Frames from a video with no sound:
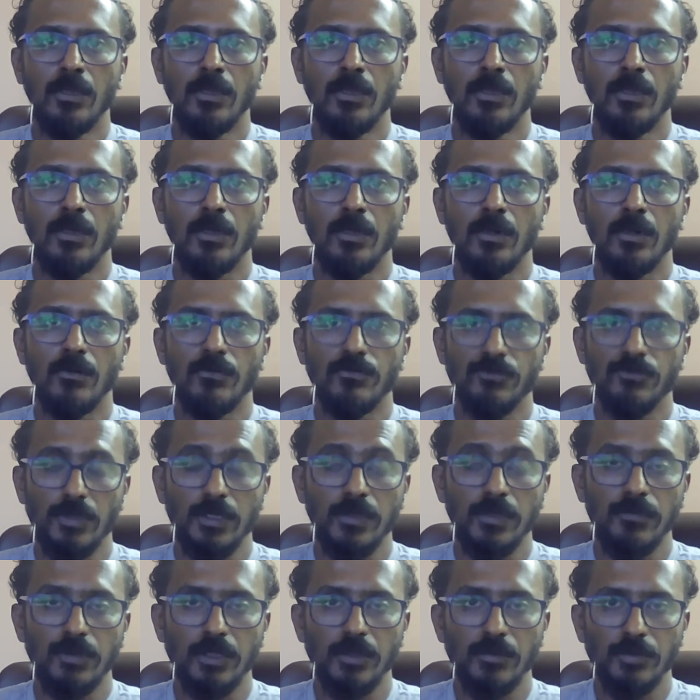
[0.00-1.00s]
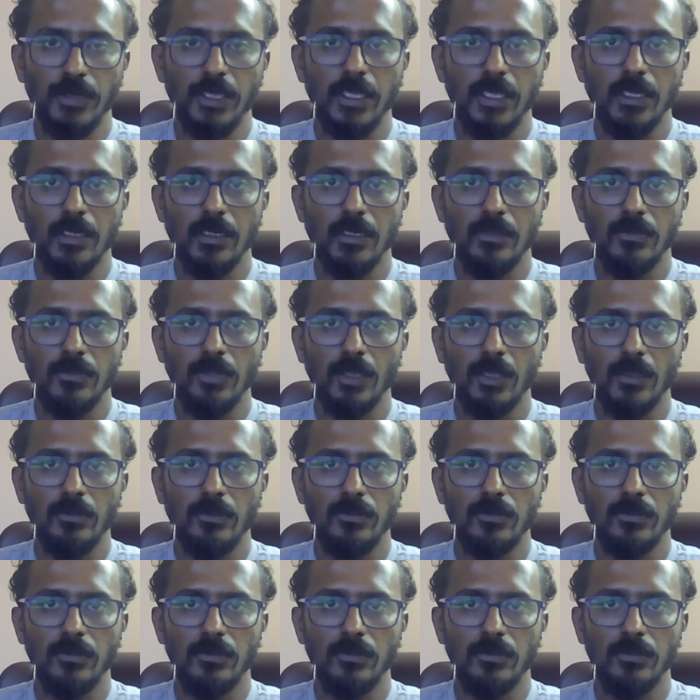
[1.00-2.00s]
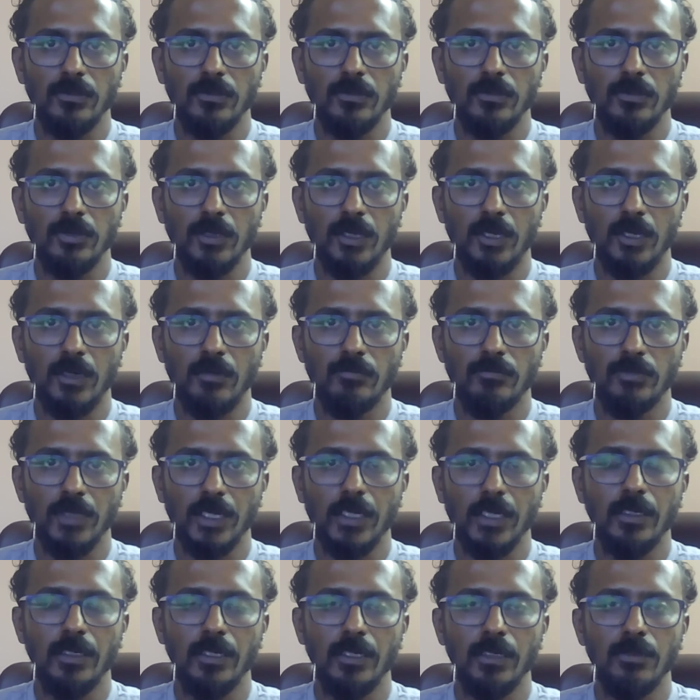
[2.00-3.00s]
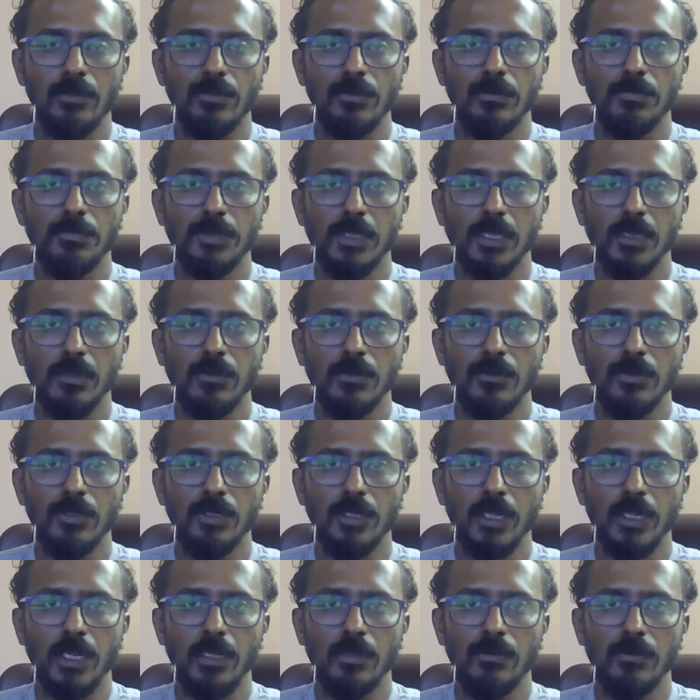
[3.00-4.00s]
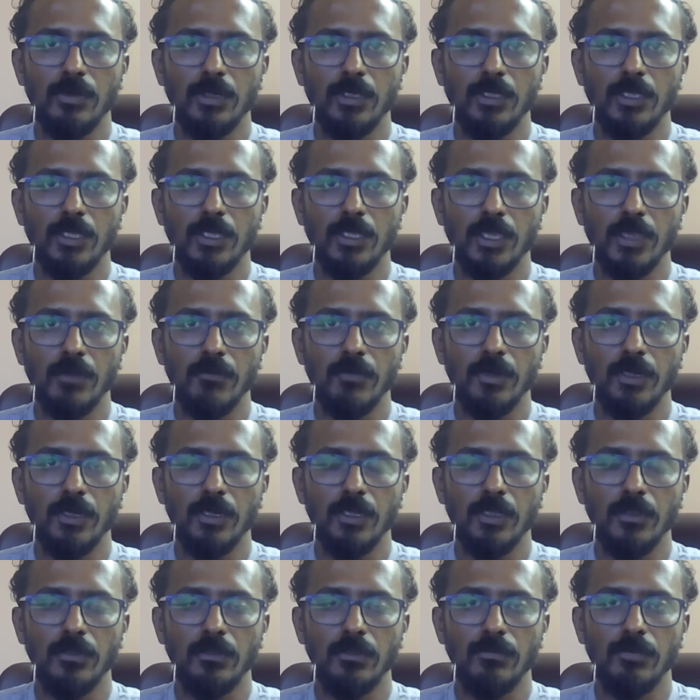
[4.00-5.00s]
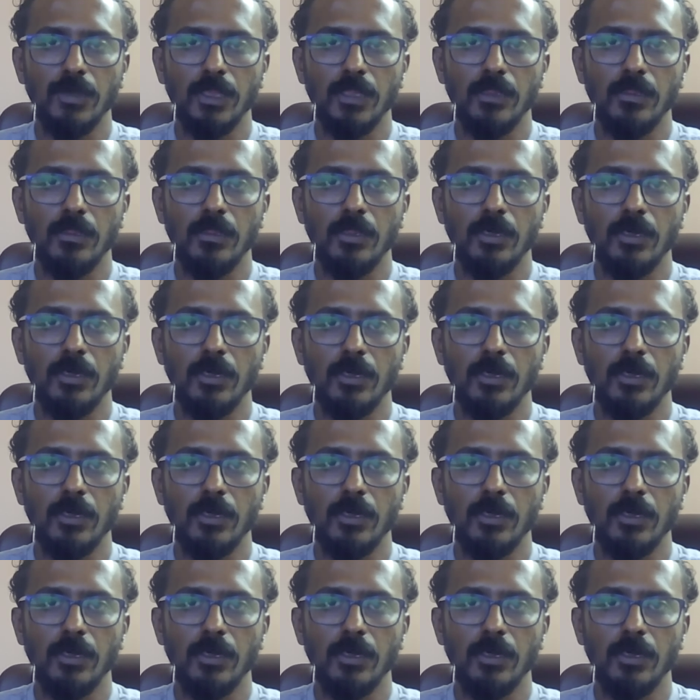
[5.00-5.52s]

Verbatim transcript: Uh, we will make it a success um, and it would be a good networking event as well